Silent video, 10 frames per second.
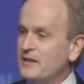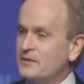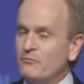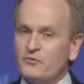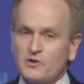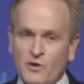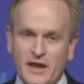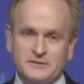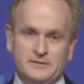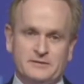take them for
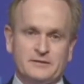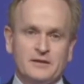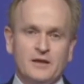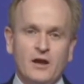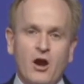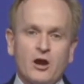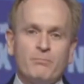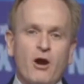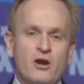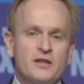granted. Our
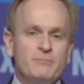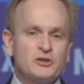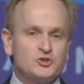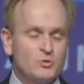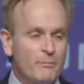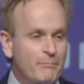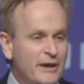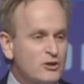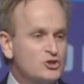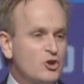party must do a
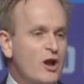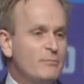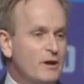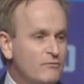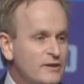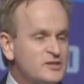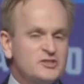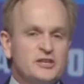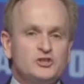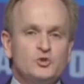better job of
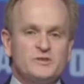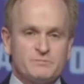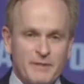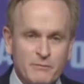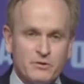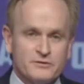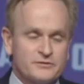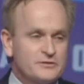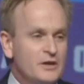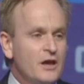listening to its
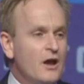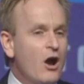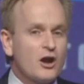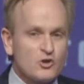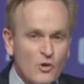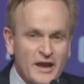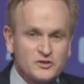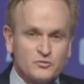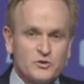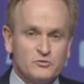members. Our
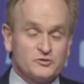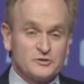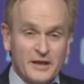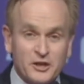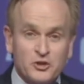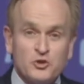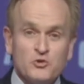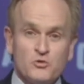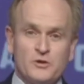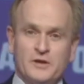grassroots, like
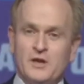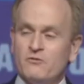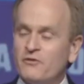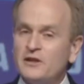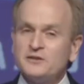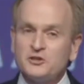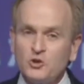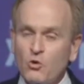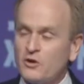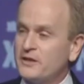you, felt
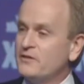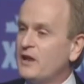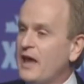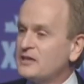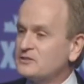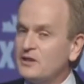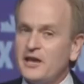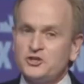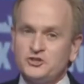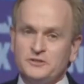ignored in the last
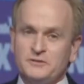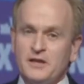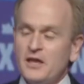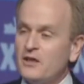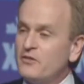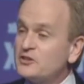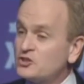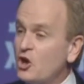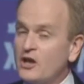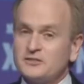election. This
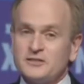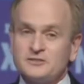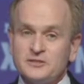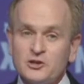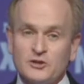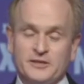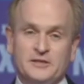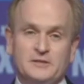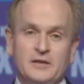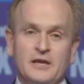cost us dearly.
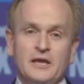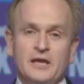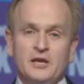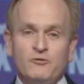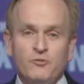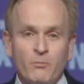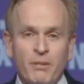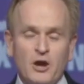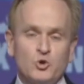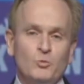Il faut
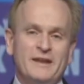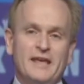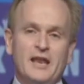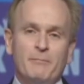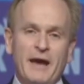pas oublier la